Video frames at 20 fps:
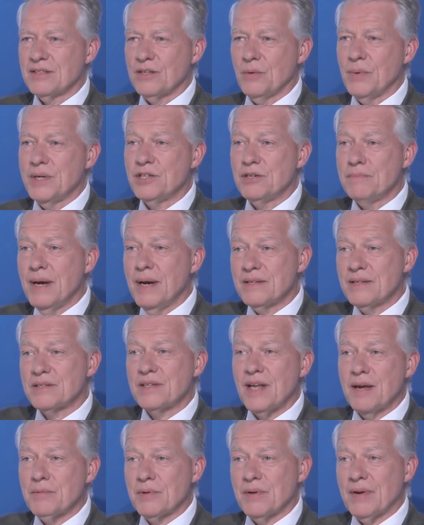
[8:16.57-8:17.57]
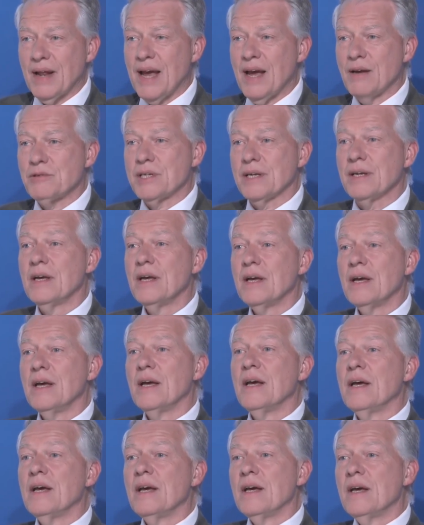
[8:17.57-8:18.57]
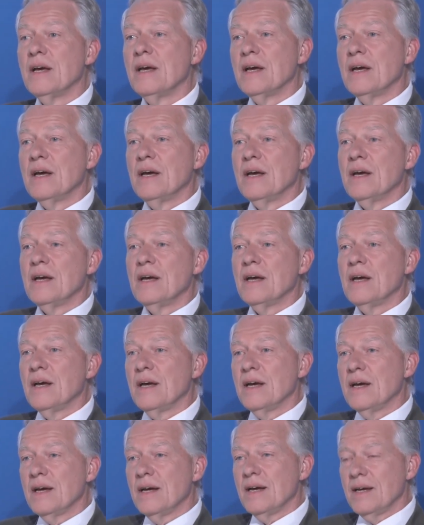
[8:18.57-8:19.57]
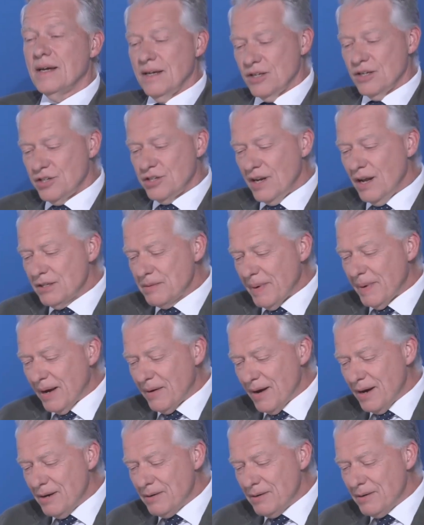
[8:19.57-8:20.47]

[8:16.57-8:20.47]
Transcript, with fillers: So when she made the statement, well, she housing, knows a thing or two about selling and flipping council. She houses. knows about her